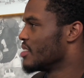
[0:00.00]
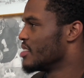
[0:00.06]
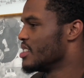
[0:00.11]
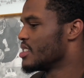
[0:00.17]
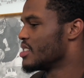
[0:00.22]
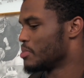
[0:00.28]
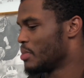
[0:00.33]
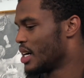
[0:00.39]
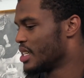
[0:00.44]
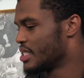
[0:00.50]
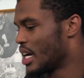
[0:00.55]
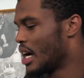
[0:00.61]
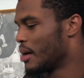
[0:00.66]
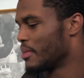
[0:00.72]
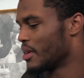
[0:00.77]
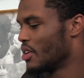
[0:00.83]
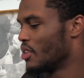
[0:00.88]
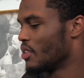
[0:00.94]
It's my
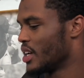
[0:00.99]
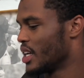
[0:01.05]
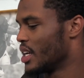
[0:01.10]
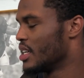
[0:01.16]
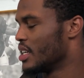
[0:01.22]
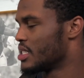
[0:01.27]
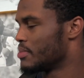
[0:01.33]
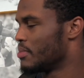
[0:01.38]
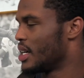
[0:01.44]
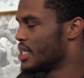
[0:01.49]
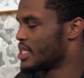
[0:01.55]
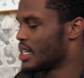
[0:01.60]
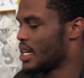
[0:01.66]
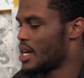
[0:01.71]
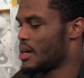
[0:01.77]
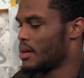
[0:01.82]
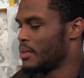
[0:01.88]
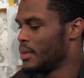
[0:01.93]
time to go get it. It's my
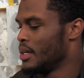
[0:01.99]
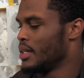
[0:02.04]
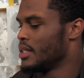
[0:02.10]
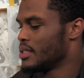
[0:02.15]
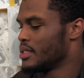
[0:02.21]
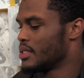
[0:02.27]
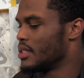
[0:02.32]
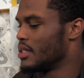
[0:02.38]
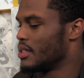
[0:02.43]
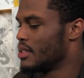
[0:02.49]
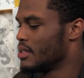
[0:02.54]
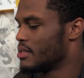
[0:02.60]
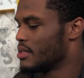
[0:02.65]
time to